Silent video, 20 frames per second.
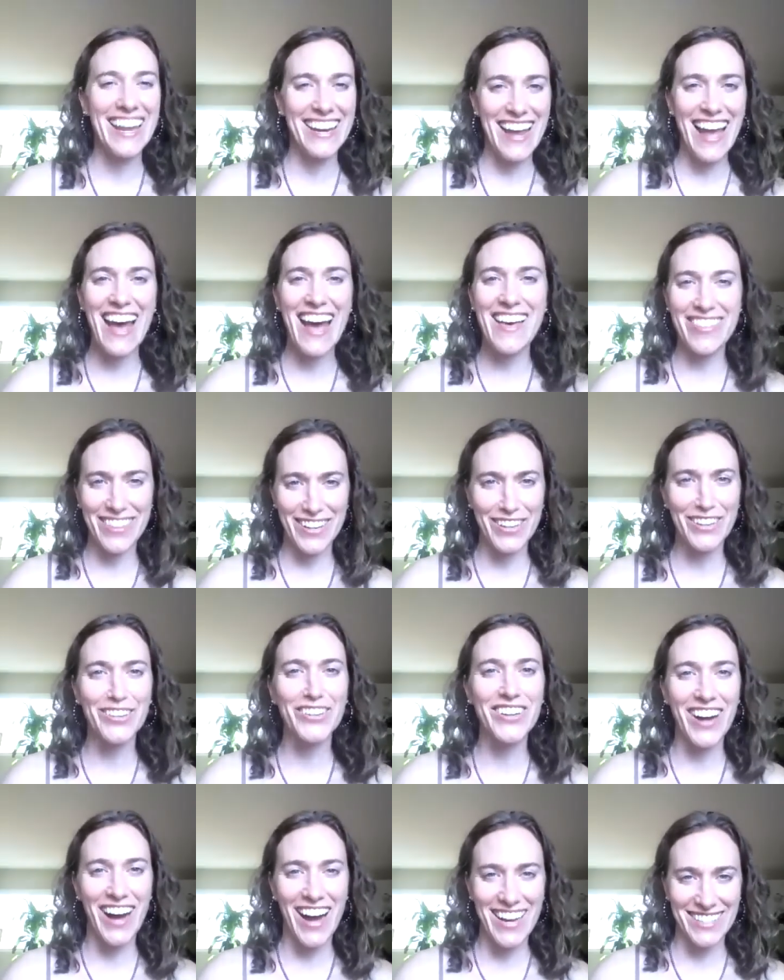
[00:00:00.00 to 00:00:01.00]
and ethical
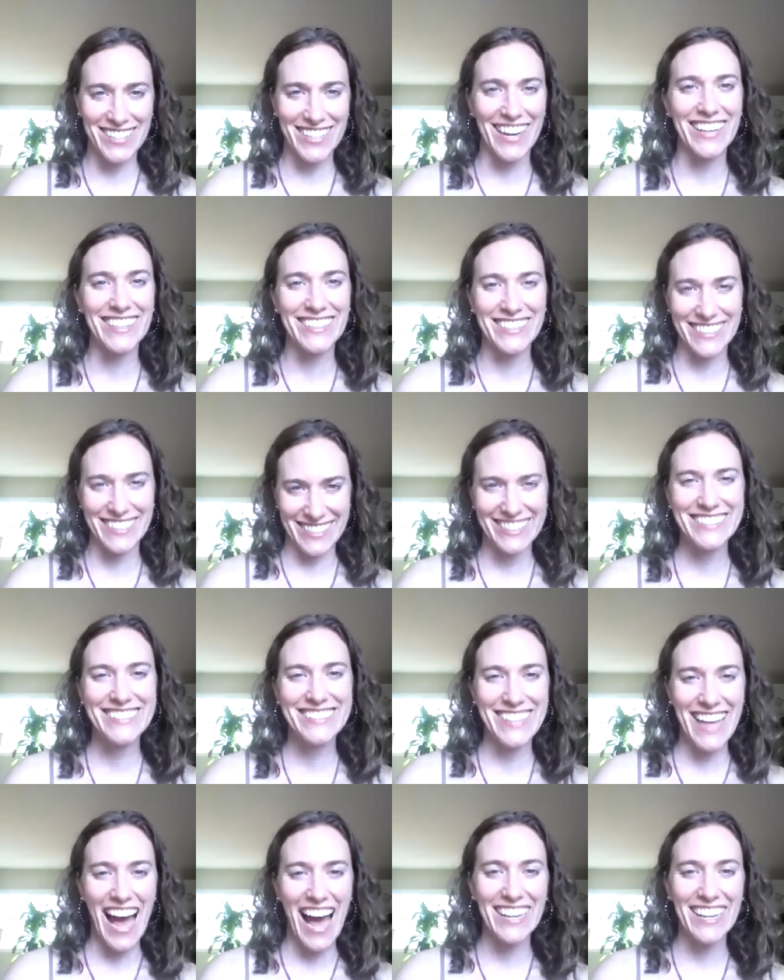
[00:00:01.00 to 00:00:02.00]
conduct.
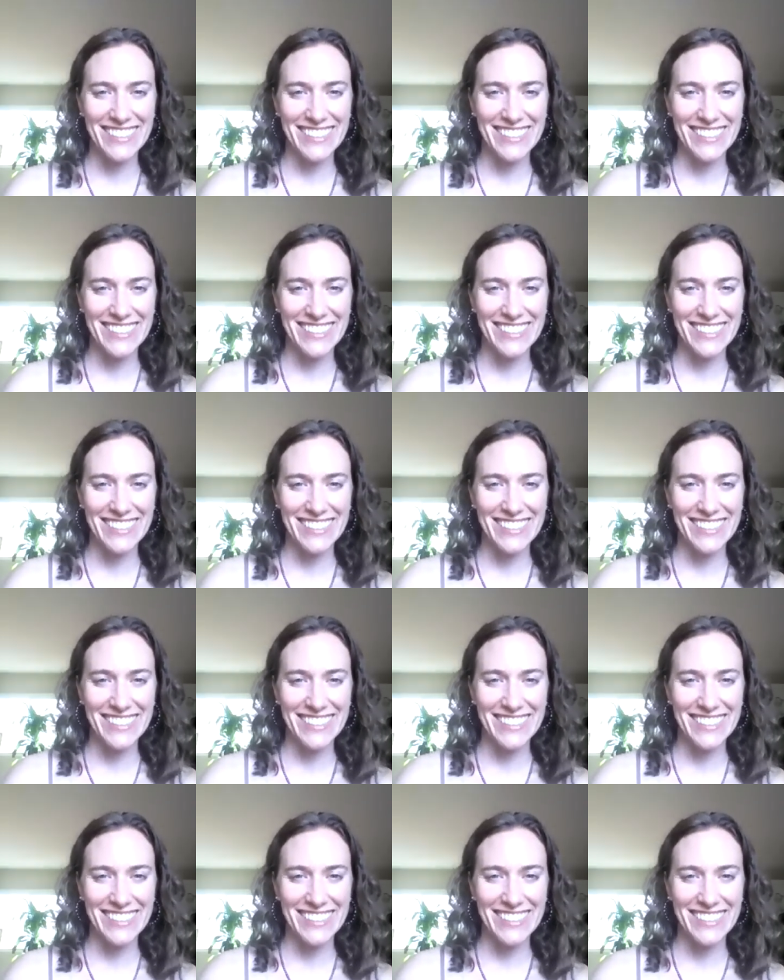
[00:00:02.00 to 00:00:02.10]
Yeah.